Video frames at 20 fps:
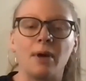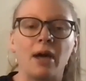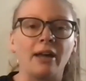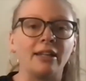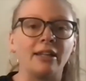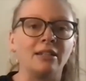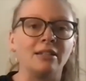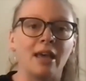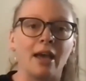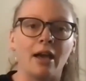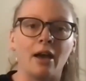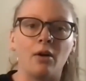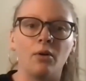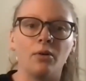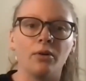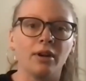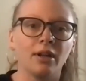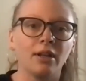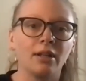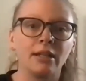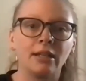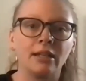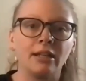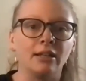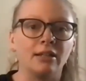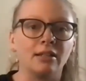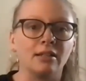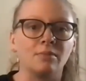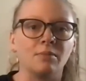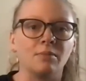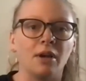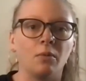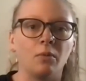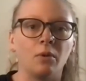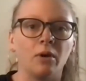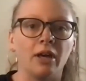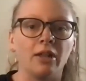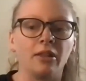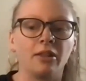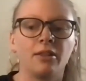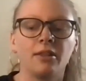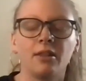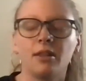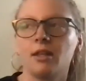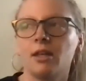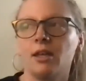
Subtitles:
body down. It is met with,